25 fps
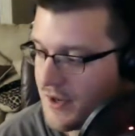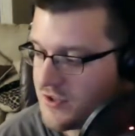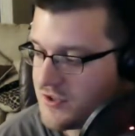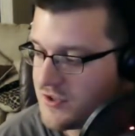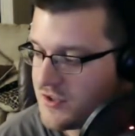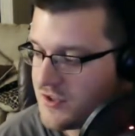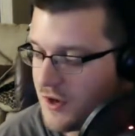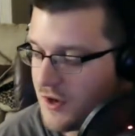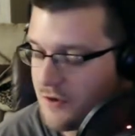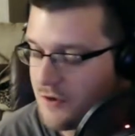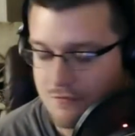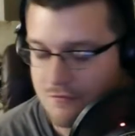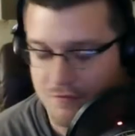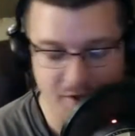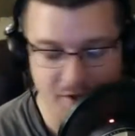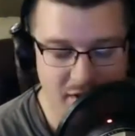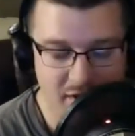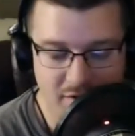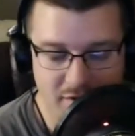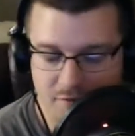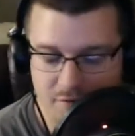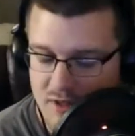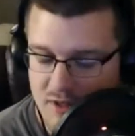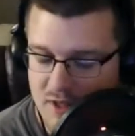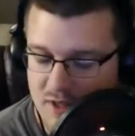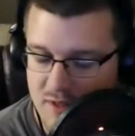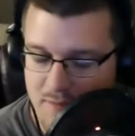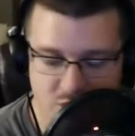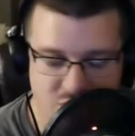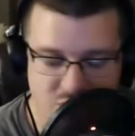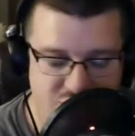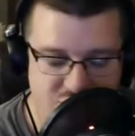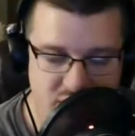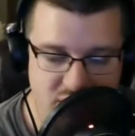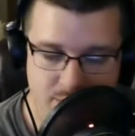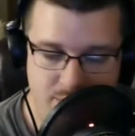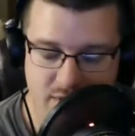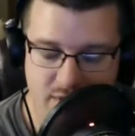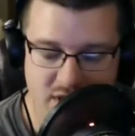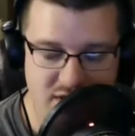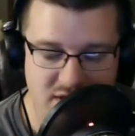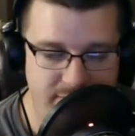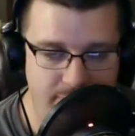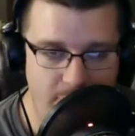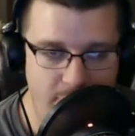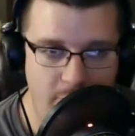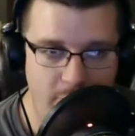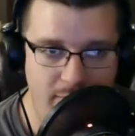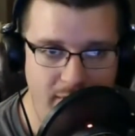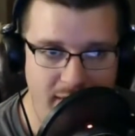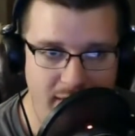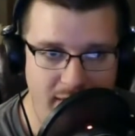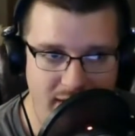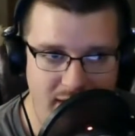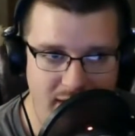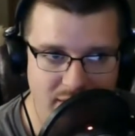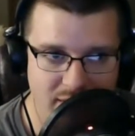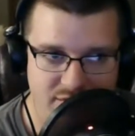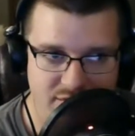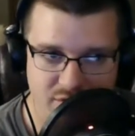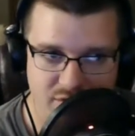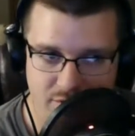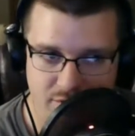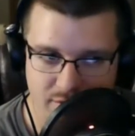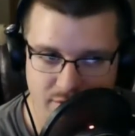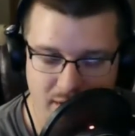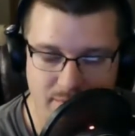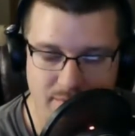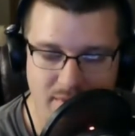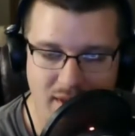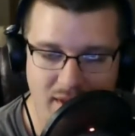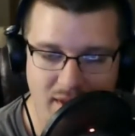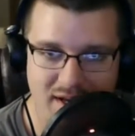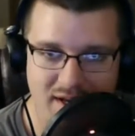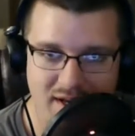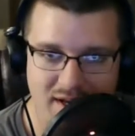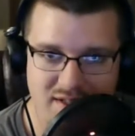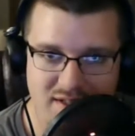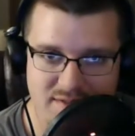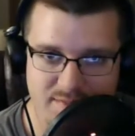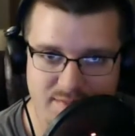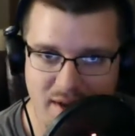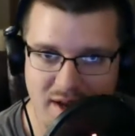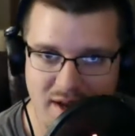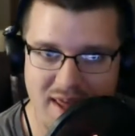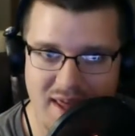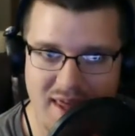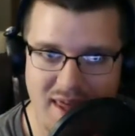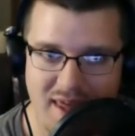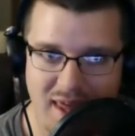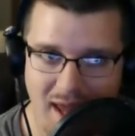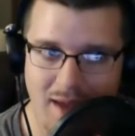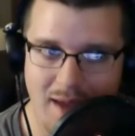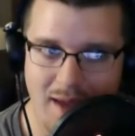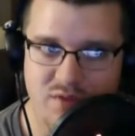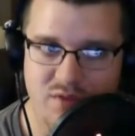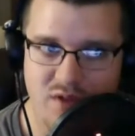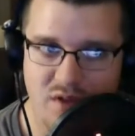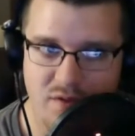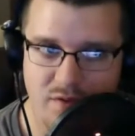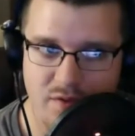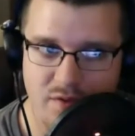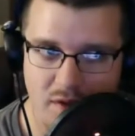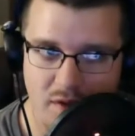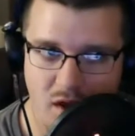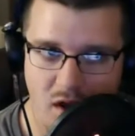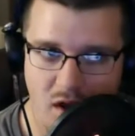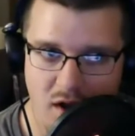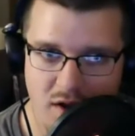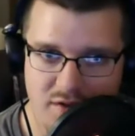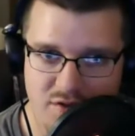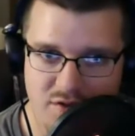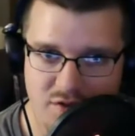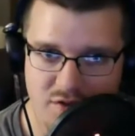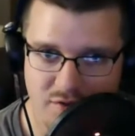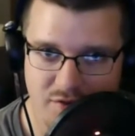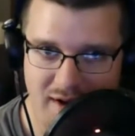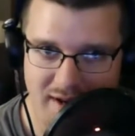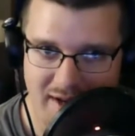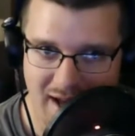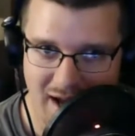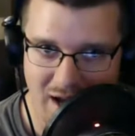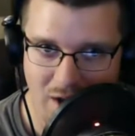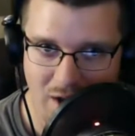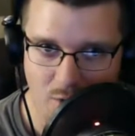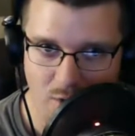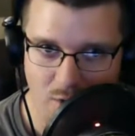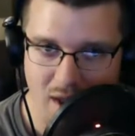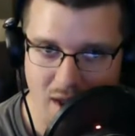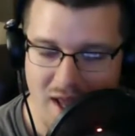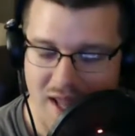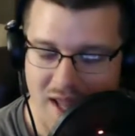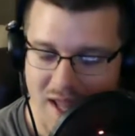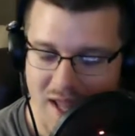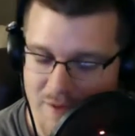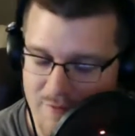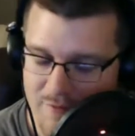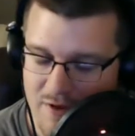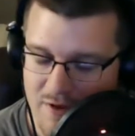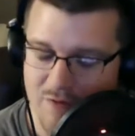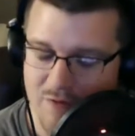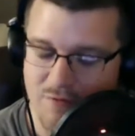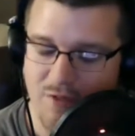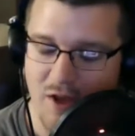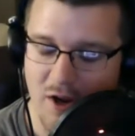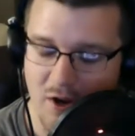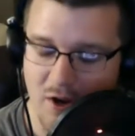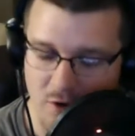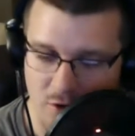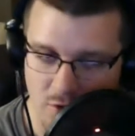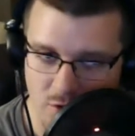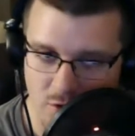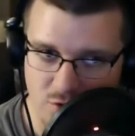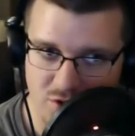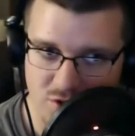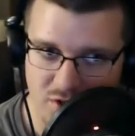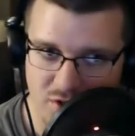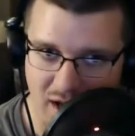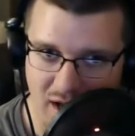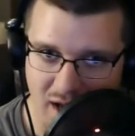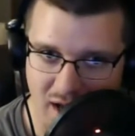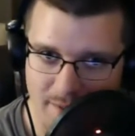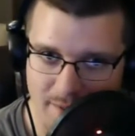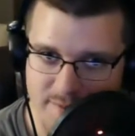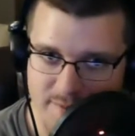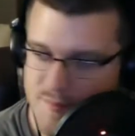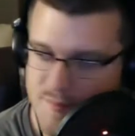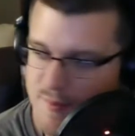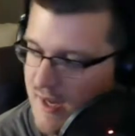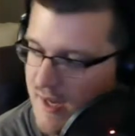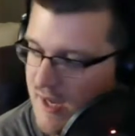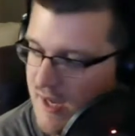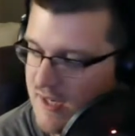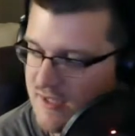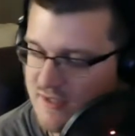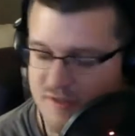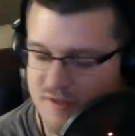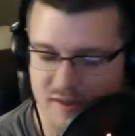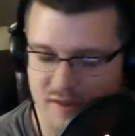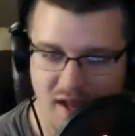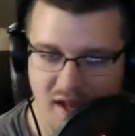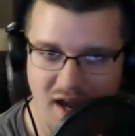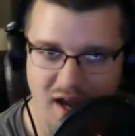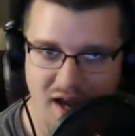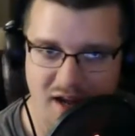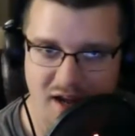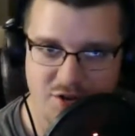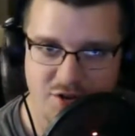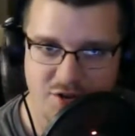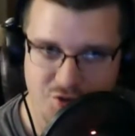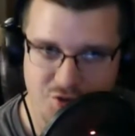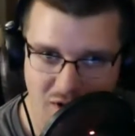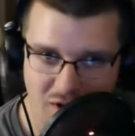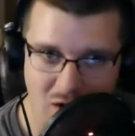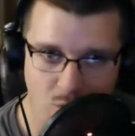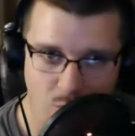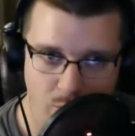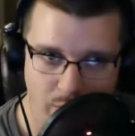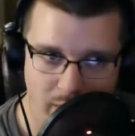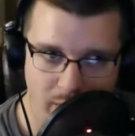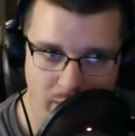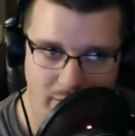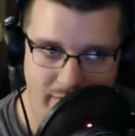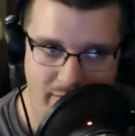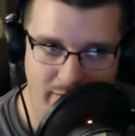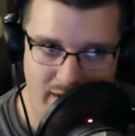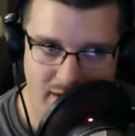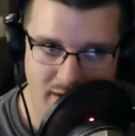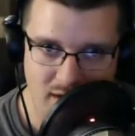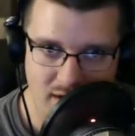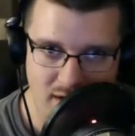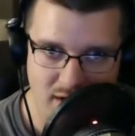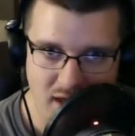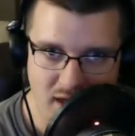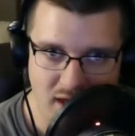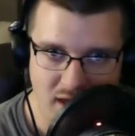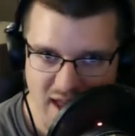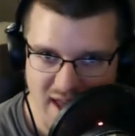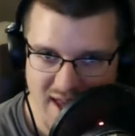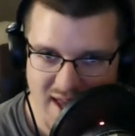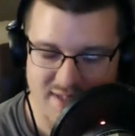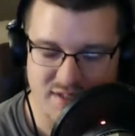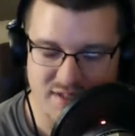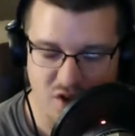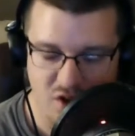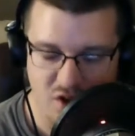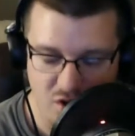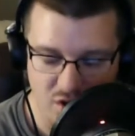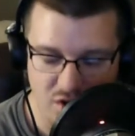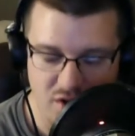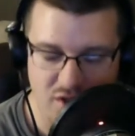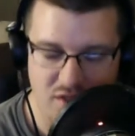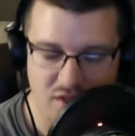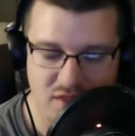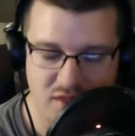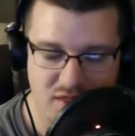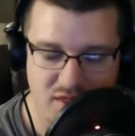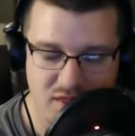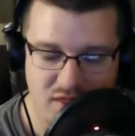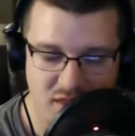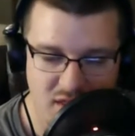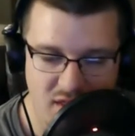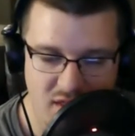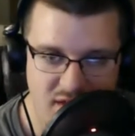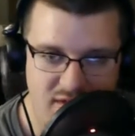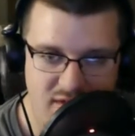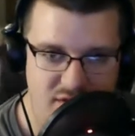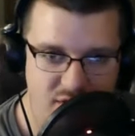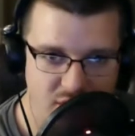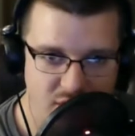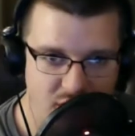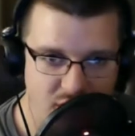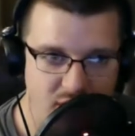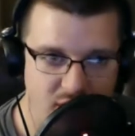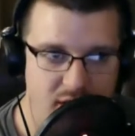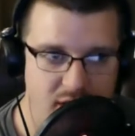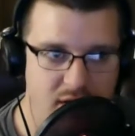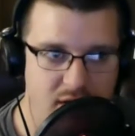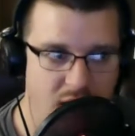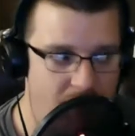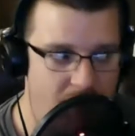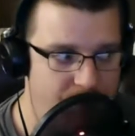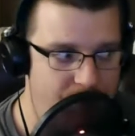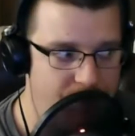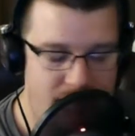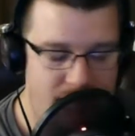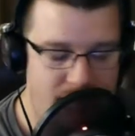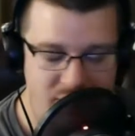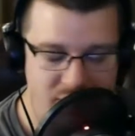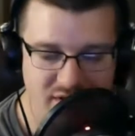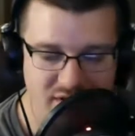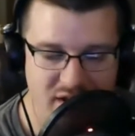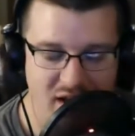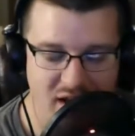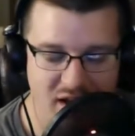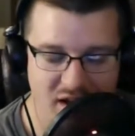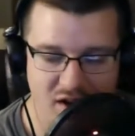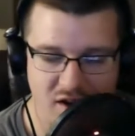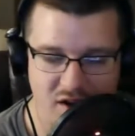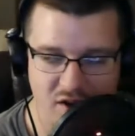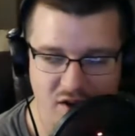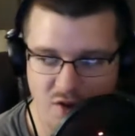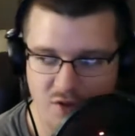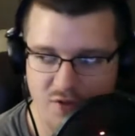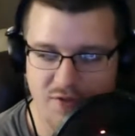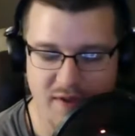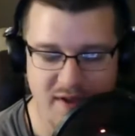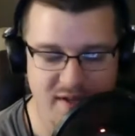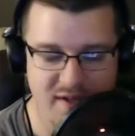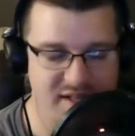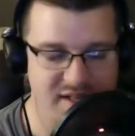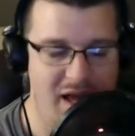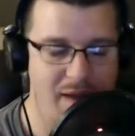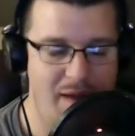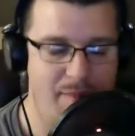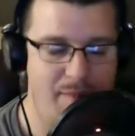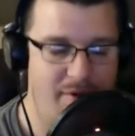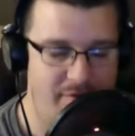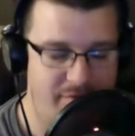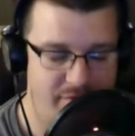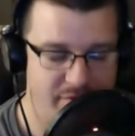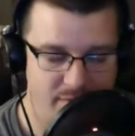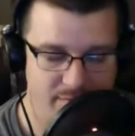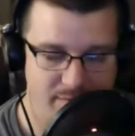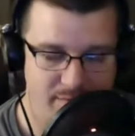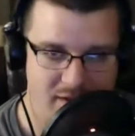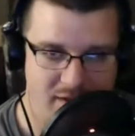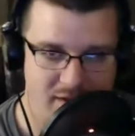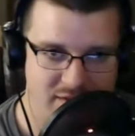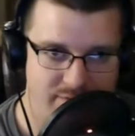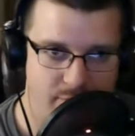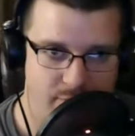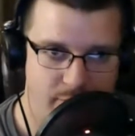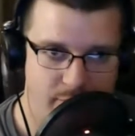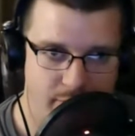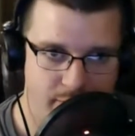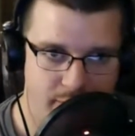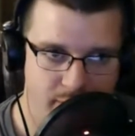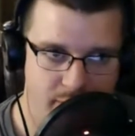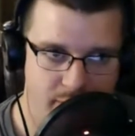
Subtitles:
They're really pushing the PS4 right now, so them getting as many games on the console right now, even if they are older games, because of the kind of the drought we are in, is good publicity and good things happening for the PS4.